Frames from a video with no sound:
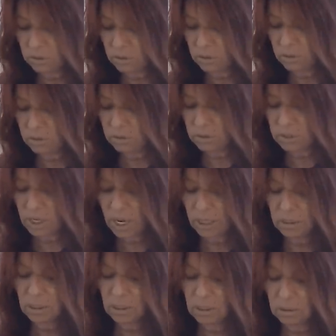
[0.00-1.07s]
are
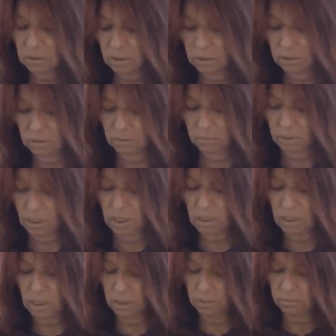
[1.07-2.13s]
stagnant
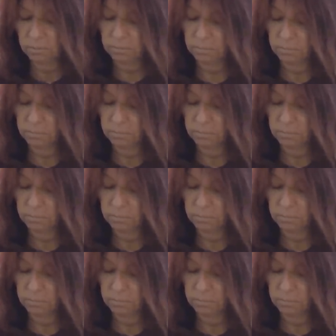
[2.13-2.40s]
right now.